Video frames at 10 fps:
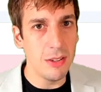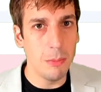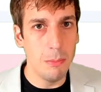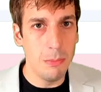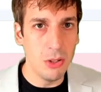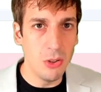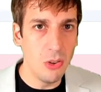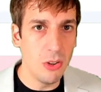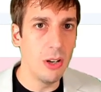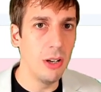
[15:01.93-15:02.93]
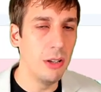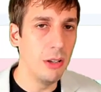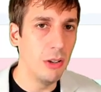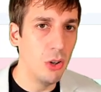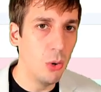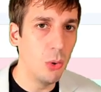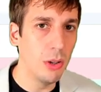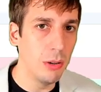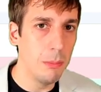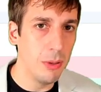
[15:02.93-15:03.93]
build on
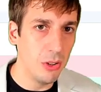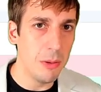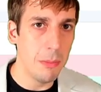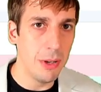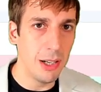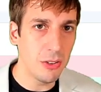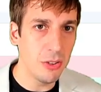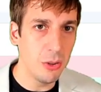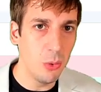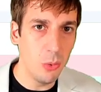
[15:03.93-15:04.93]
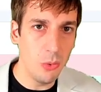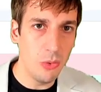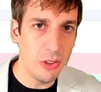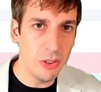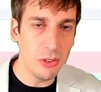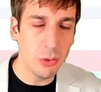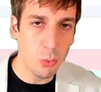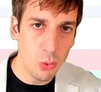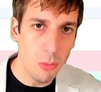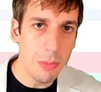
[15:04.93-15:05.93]
lower building blocks. So this is a
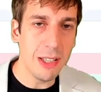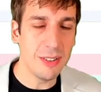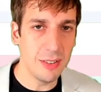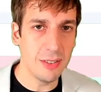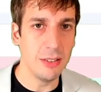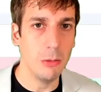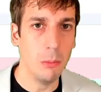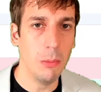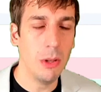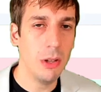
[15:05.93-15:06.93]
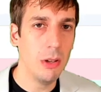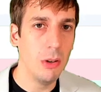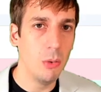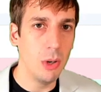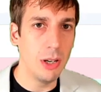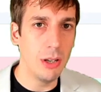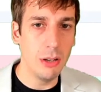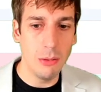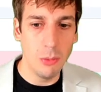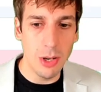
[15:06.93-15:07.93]
rule-based system
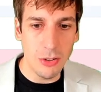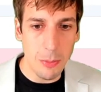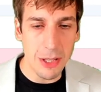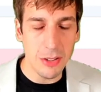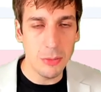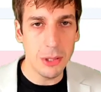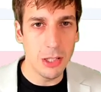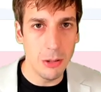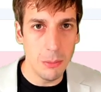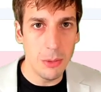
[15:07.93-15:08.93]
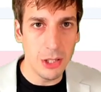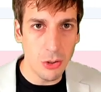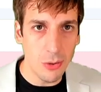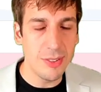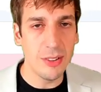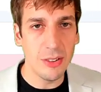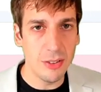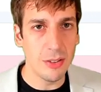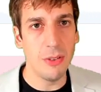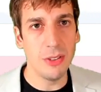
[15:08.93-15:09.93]
where recipes become increasingly
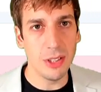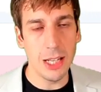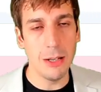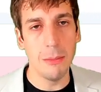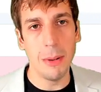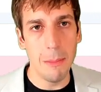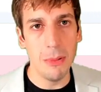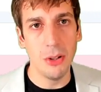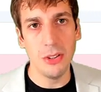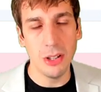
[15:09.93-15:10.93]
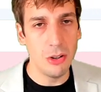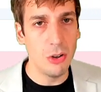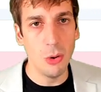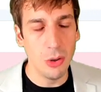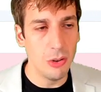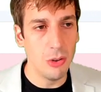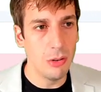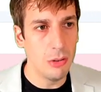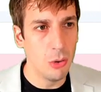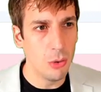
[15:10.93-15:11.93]
sophisticated by building on
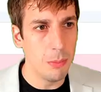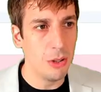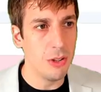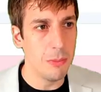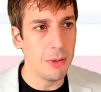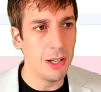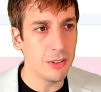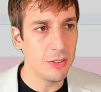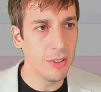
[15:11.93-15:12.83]
lower building blocks.